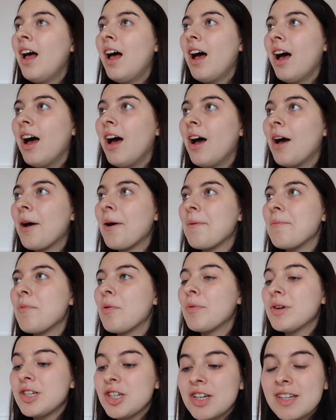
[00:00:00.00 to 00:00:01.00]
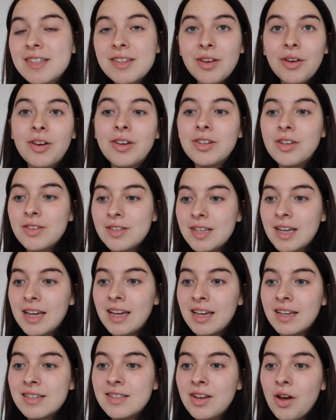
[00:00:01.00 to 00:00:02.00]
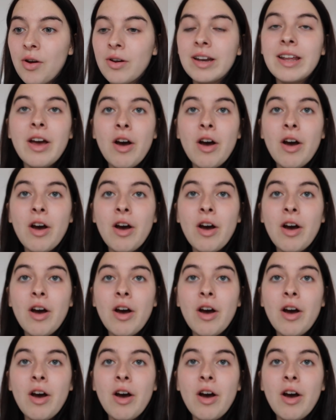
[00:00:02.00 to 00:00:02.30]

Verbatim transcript: Um, which is good because it is currently